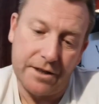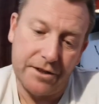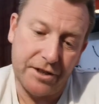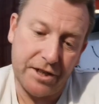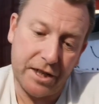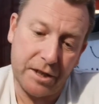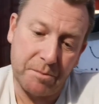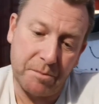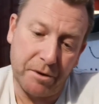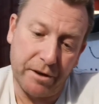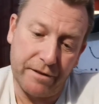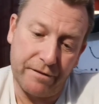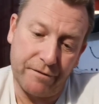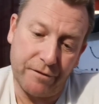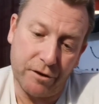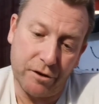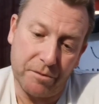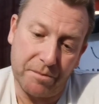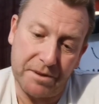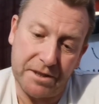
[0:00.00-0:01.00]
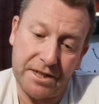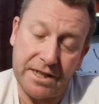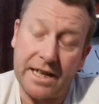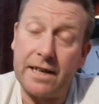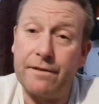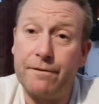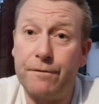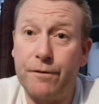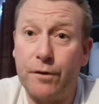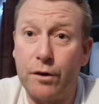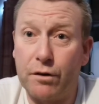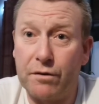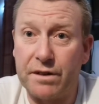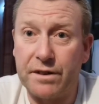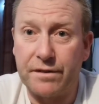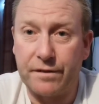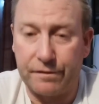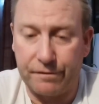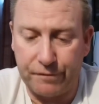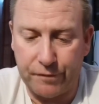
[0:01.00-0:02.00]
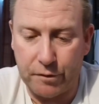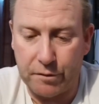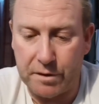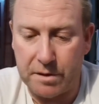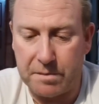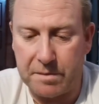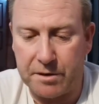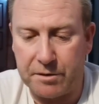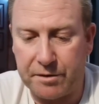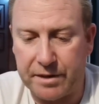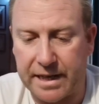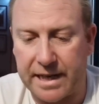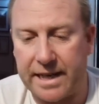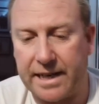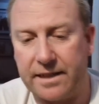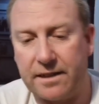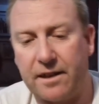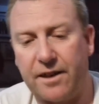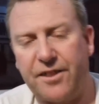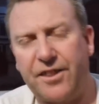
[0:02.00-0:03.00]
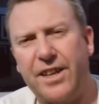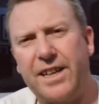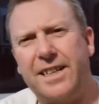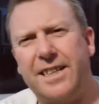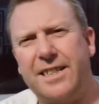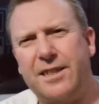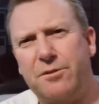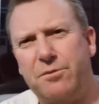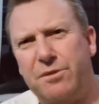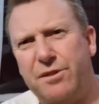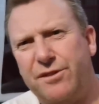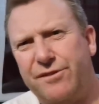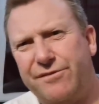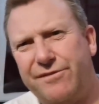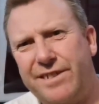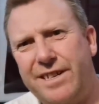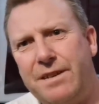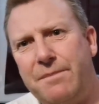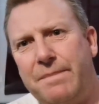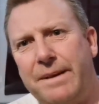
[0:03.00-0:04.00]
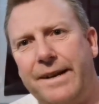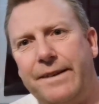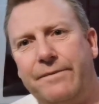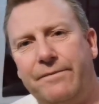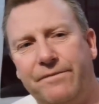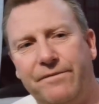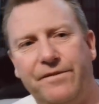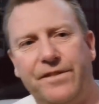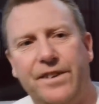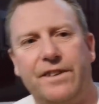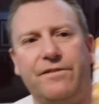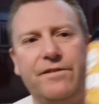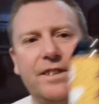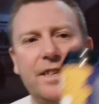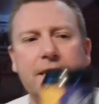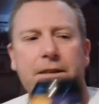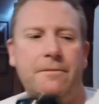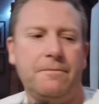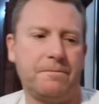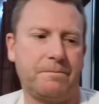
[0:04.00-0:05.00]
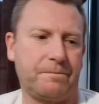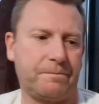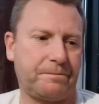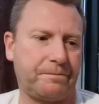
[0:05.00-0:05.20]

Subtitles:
6.4%, 440ml can. I think this was £3.50.